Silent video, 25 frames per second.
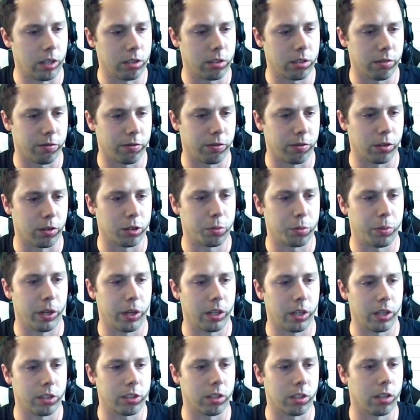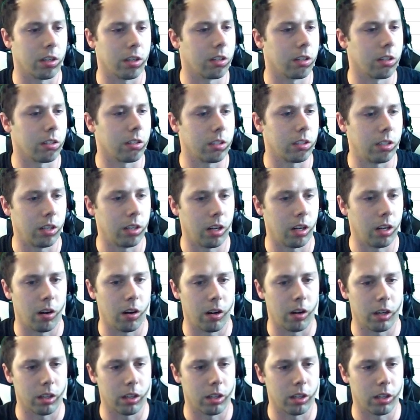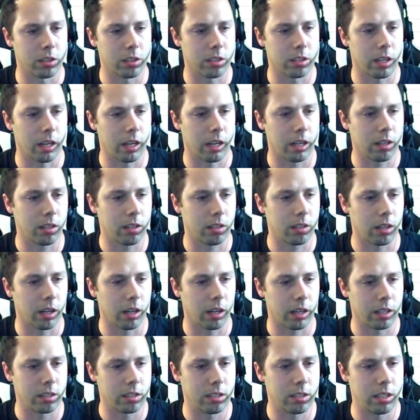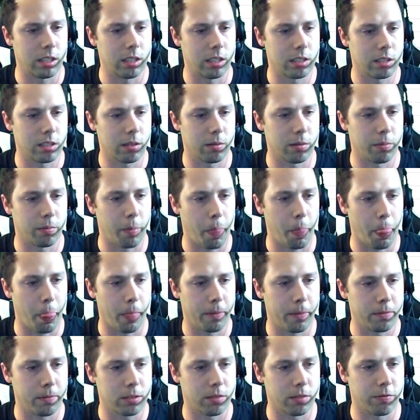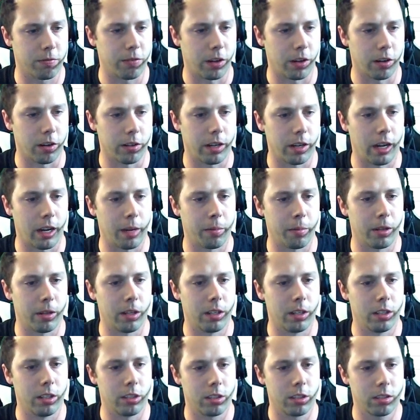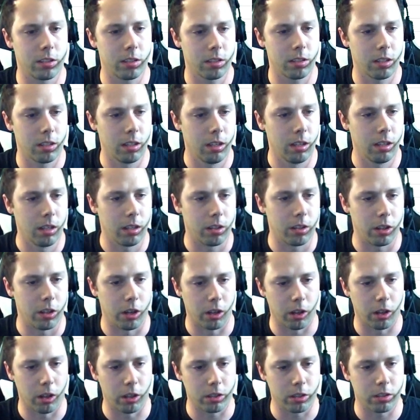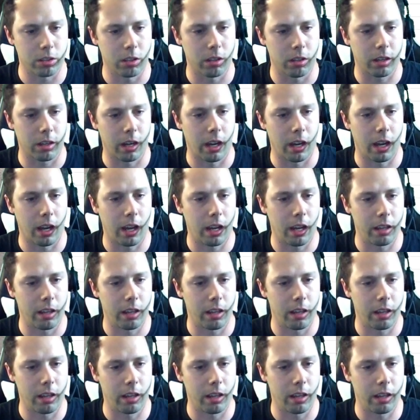the first picture. It looks like I can see some fender damage. The hood looks okay.